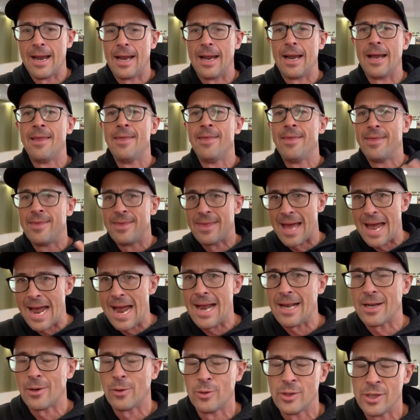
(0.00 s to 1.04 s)
And
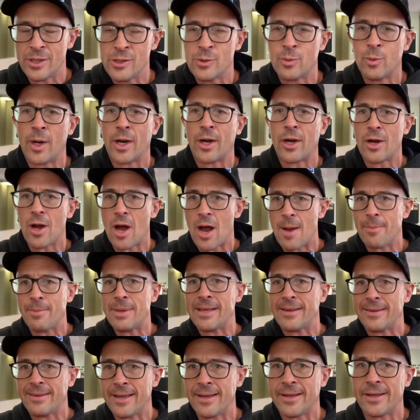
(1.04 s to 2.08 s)
that is what got me
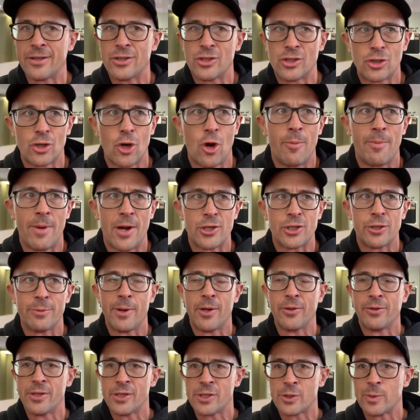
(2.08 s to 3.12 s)
thinking so much
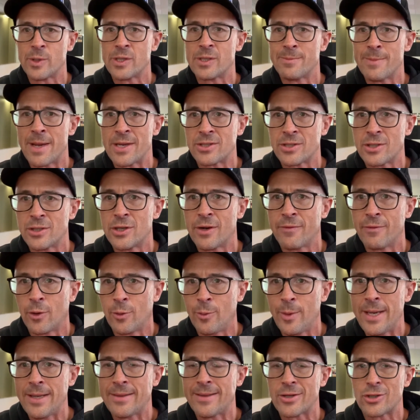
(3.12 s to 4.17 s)
about this week's message of the
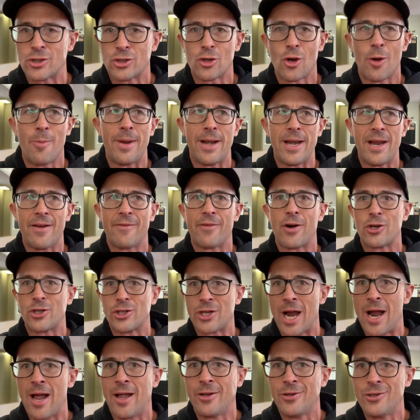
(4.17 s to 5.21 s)
week, that so many of our
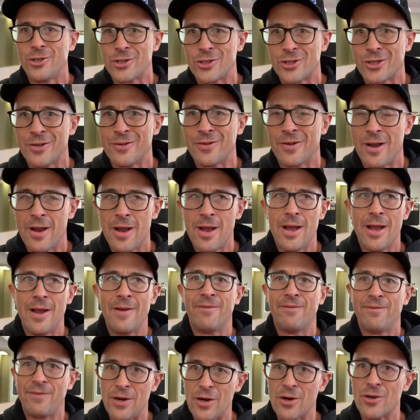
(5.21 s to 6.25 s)
challenges and
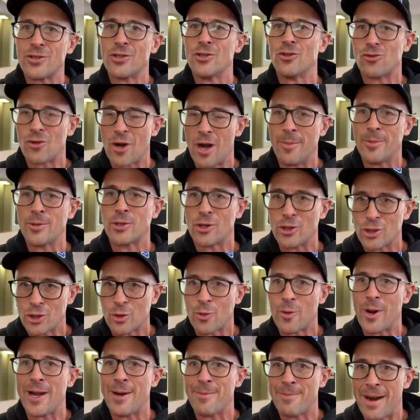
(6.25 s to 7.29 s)
fears and troubles are just
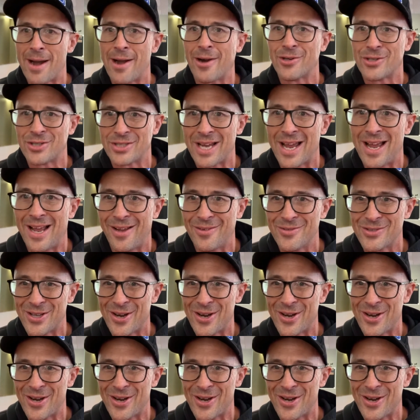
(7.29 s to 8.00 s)
created by ourselves.